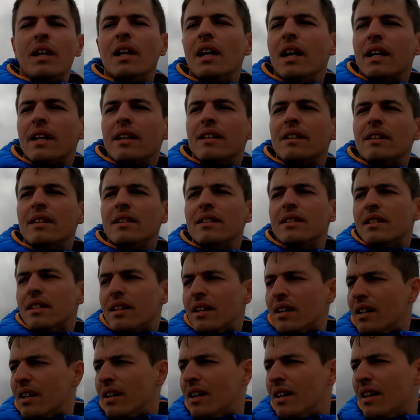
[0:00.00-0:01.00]
like
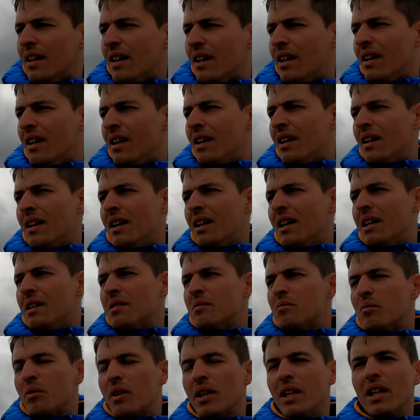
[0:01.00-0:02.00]
this.
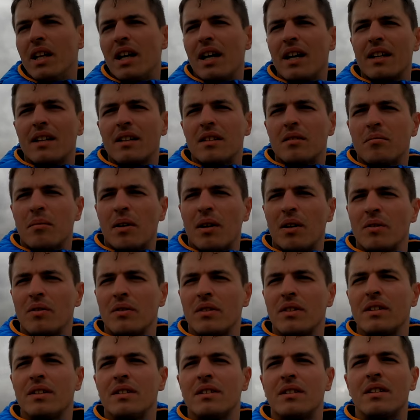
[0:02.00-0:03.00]
We like the
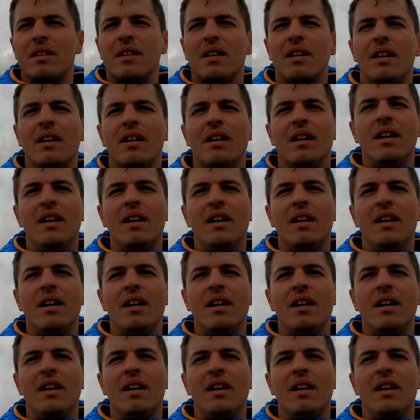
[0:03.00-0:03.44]
mountains.